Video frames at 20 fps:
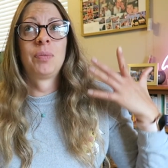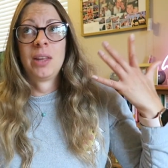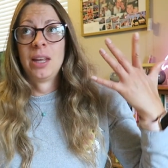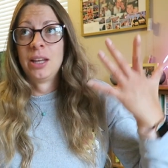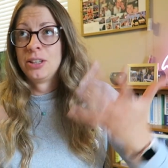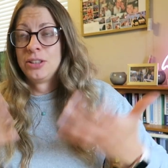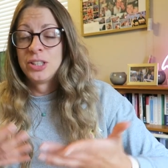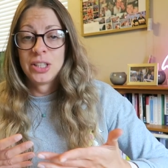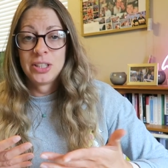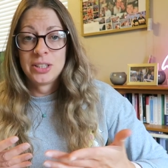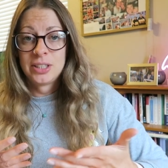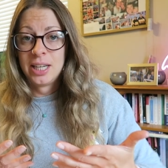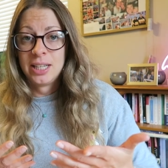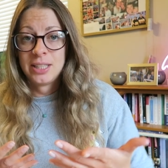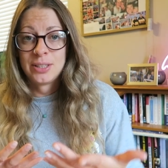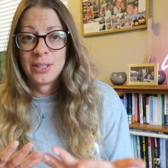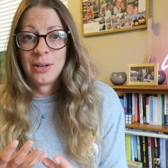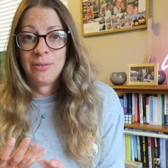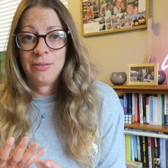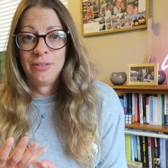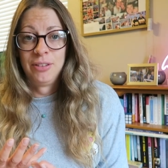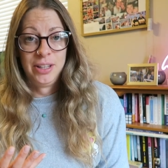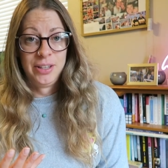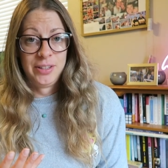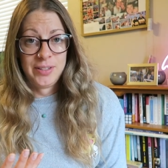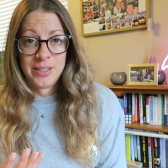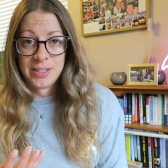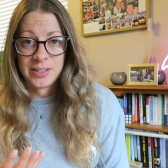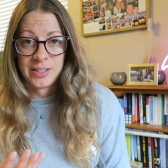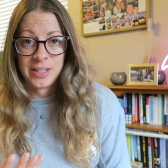it just takes time for these
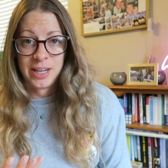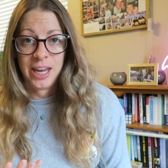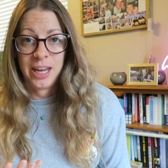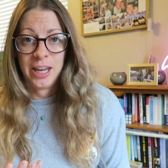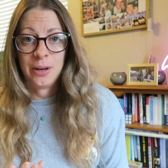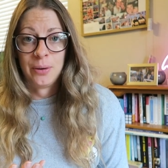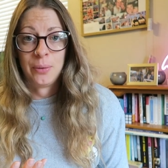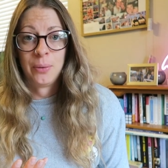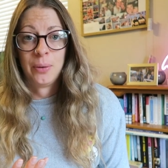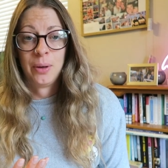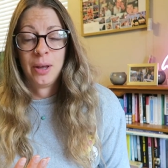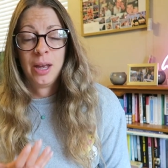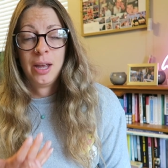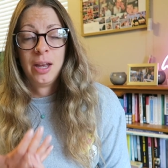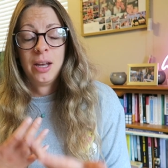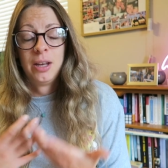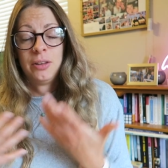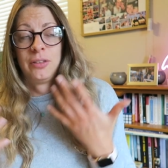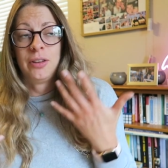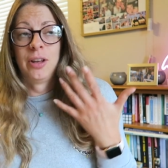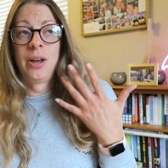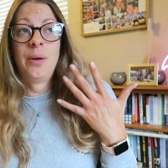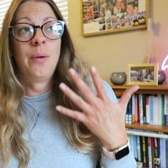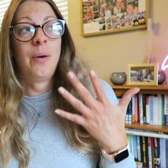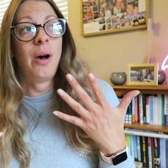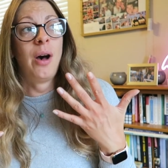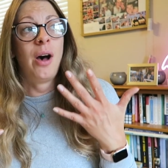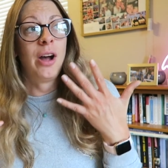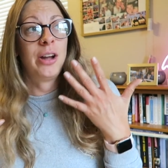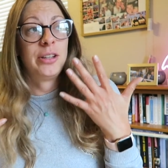things to heal. So
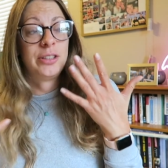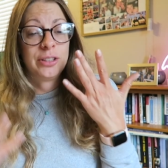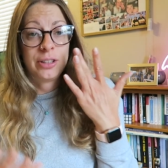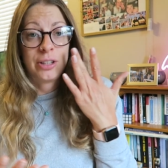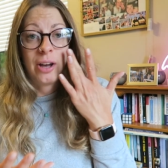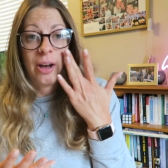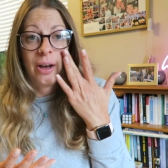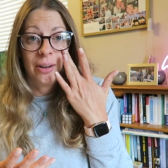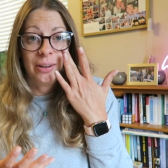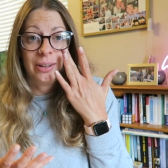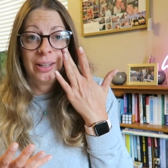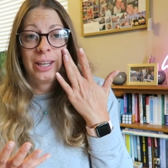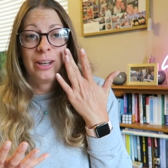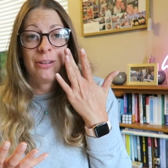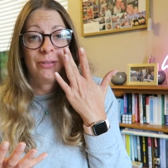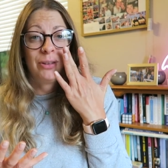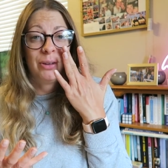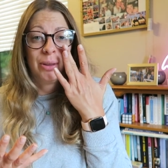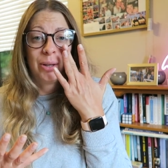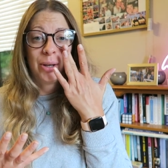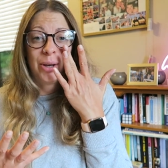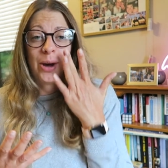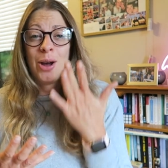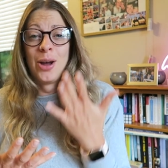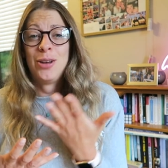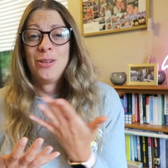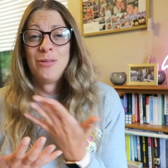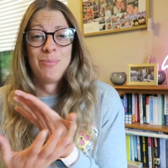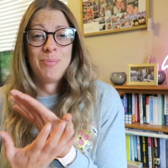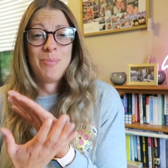I can't give you the
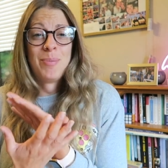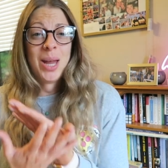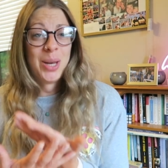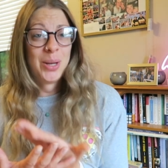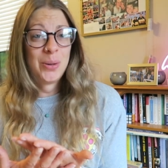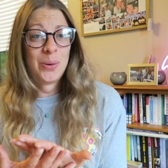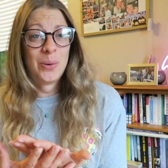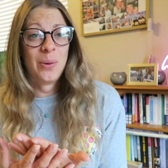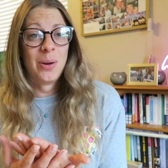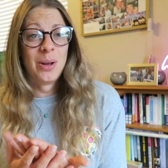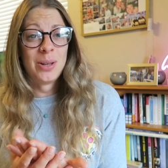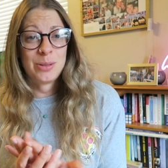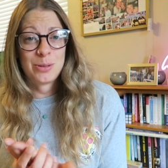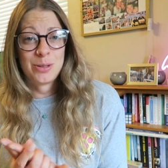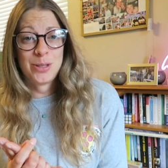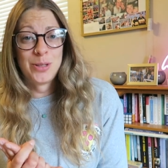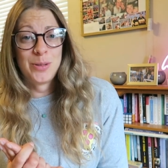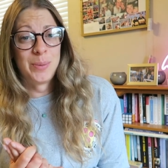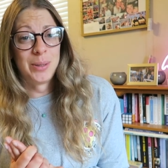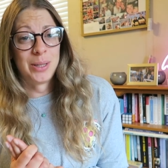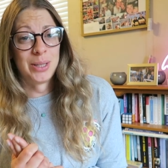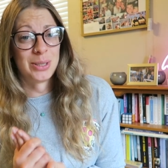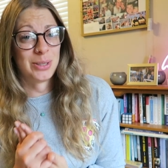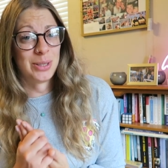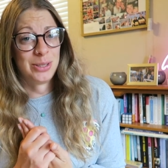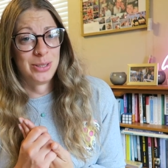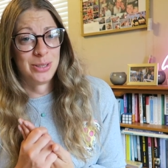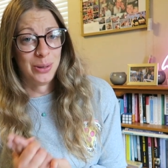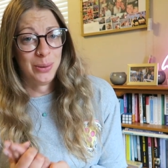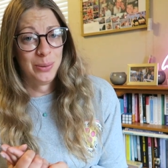kind of medical answers because
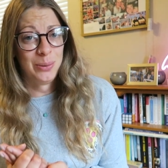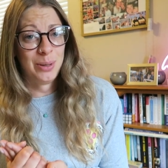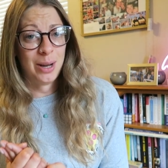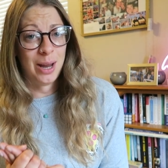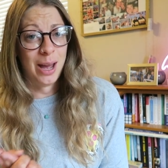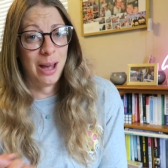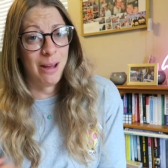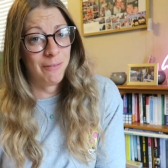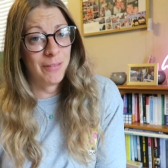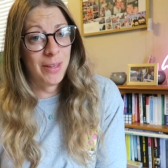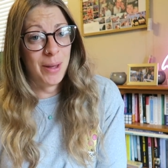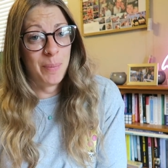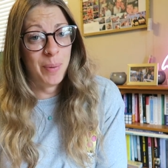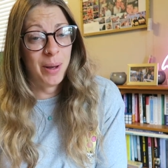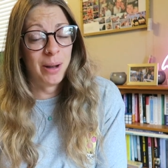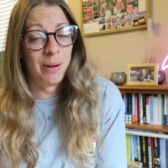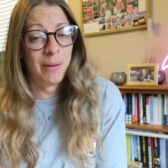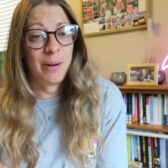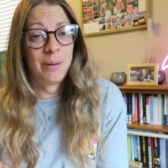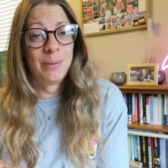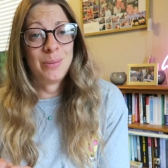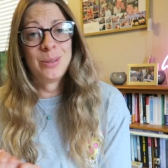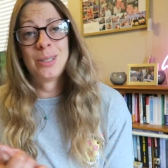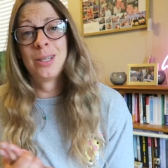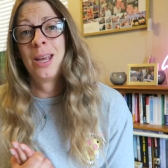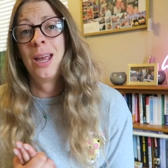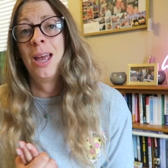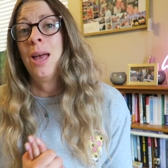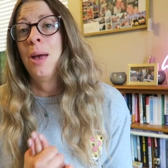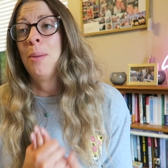I don't have that background.
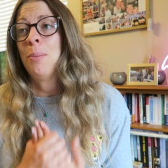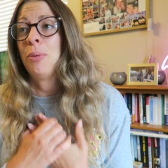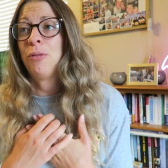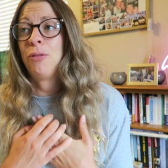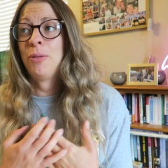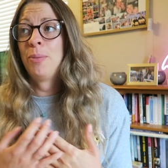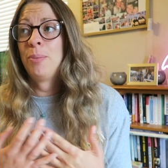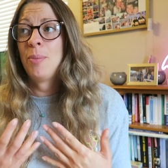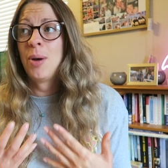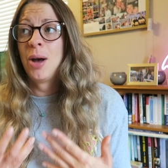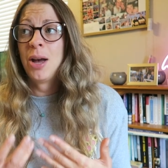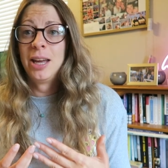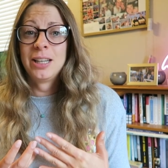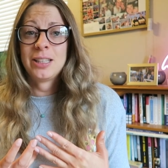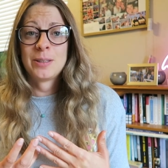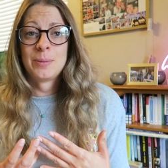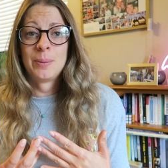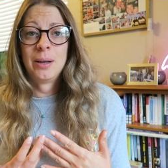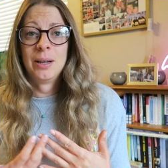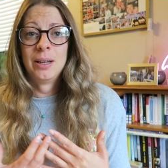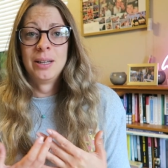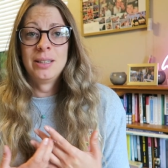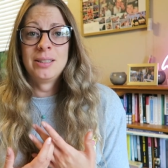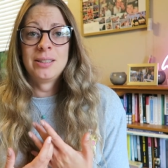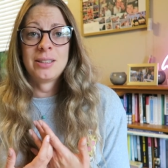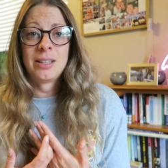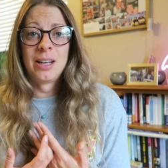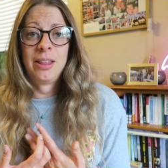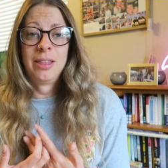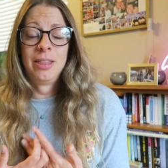But from my
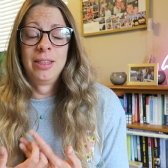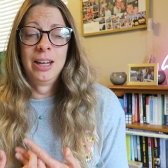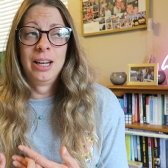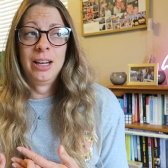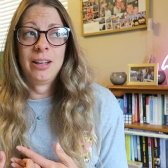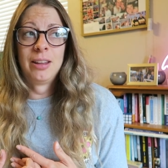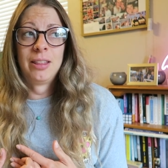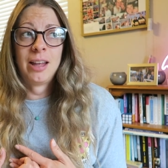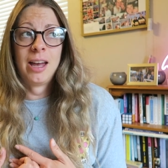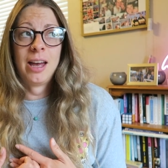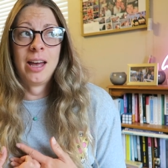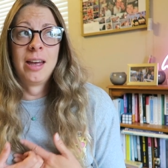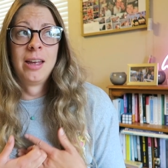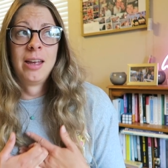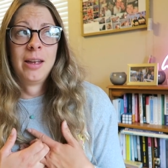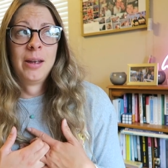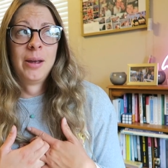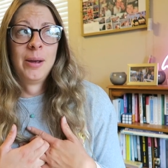experience, I think that